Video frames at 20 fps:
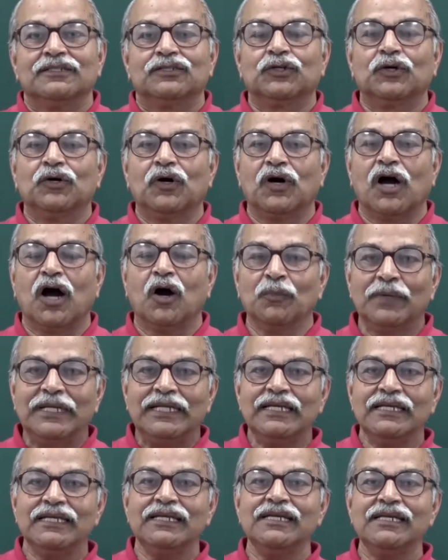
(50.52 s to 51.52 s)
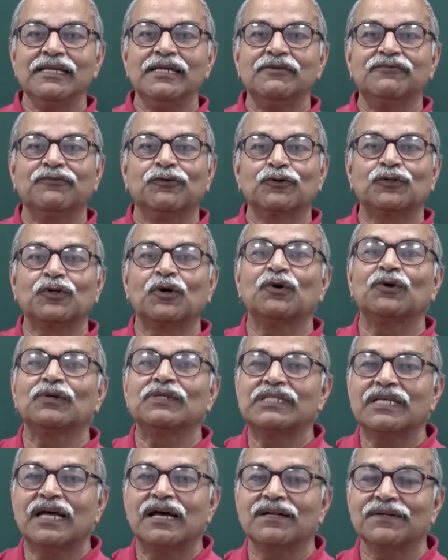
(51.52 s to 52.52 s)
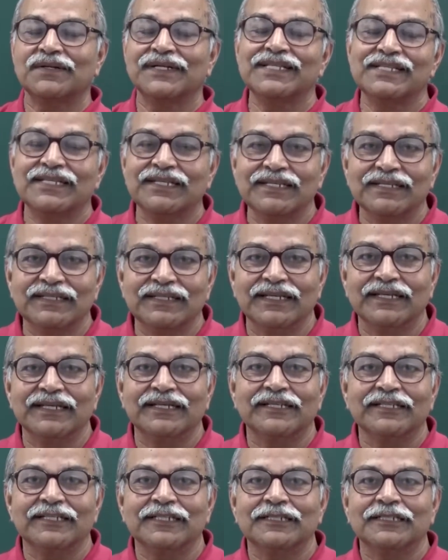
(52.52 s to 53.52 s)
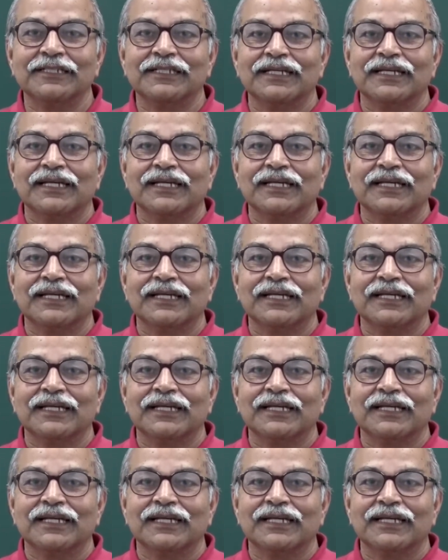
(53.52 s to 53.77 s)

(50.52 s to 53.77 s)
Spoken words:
So how many photons are reaching there,